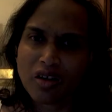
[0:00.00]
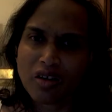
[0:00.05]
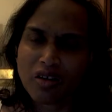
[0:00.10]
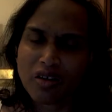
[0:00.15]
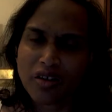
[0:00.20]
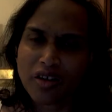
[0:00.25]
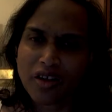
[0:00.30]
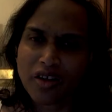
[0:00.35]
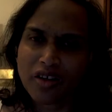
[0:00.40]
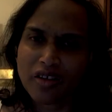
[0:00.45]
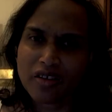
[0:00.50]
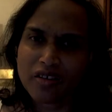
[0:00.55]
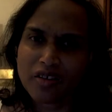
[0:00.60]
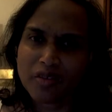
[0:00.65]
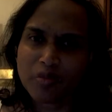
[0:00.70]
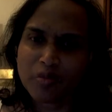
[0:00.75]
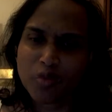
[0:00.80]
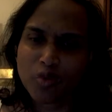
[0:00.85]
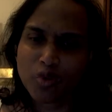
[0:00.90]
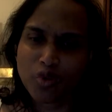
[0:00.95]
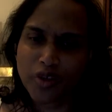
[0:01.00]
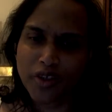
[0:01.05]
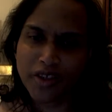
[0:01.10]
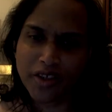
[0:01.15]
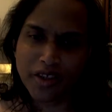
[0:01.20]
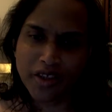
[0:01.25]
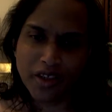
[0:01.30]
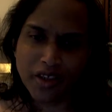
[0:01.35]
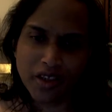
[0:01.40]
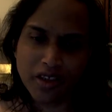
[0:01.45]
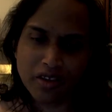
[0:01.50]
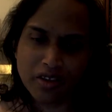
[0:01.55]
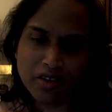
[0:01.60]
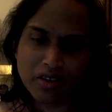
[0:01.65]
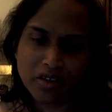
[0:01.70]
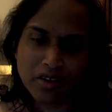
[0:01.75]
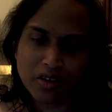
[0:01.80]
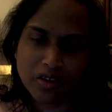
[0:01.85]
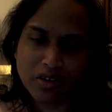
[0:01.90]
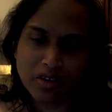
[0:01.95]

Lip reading: Okay, it's importing, I guess.